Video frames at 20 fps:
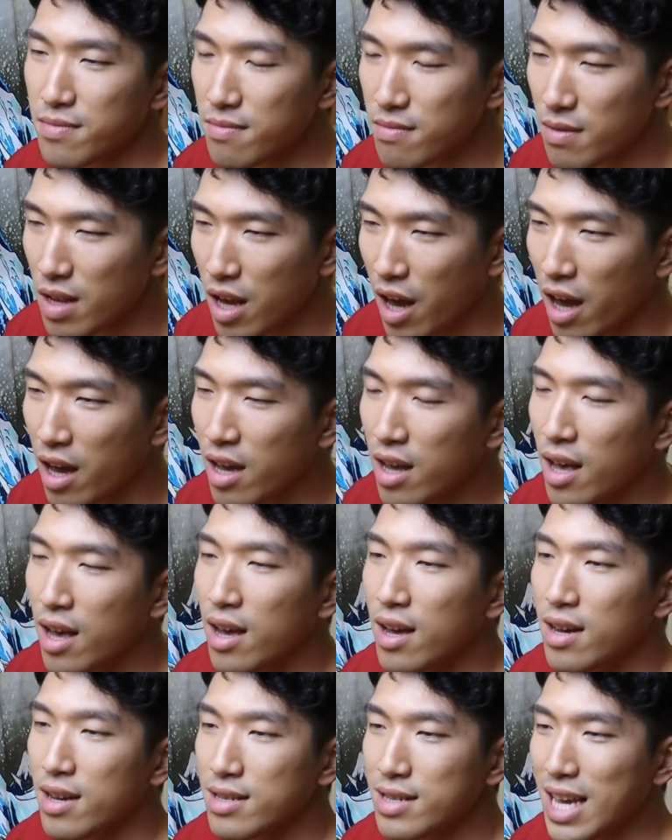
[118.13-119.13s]
Okay.
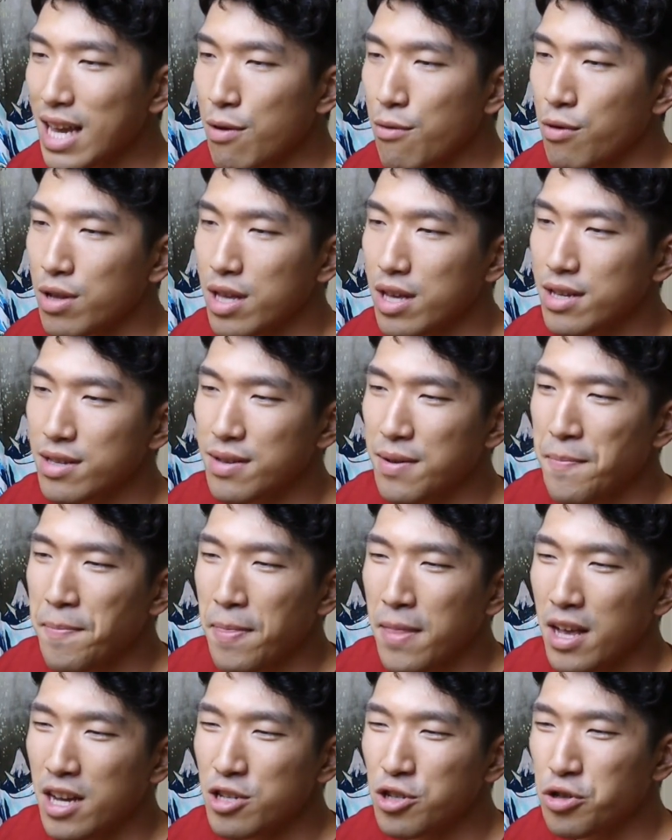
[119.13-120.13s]
Second one is
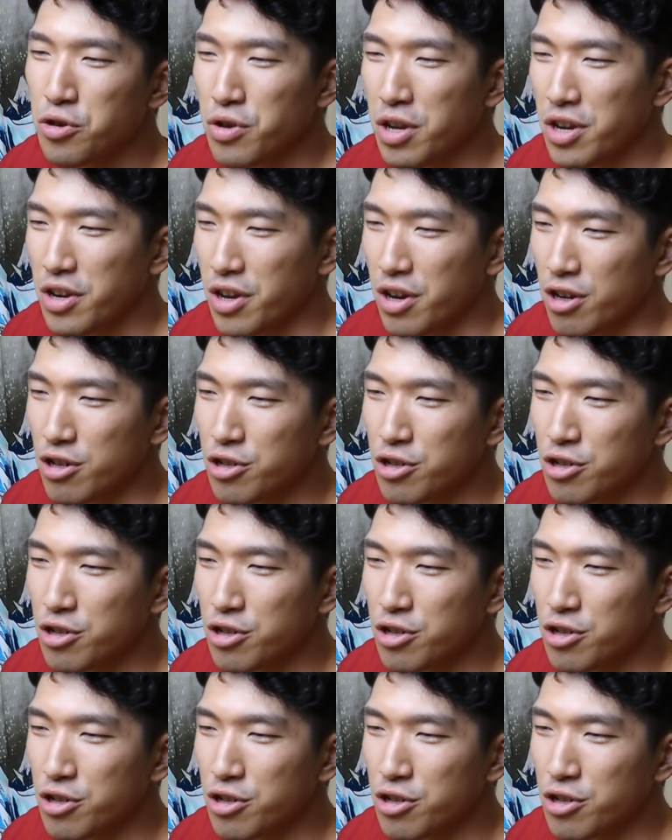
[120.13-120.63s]
junior year.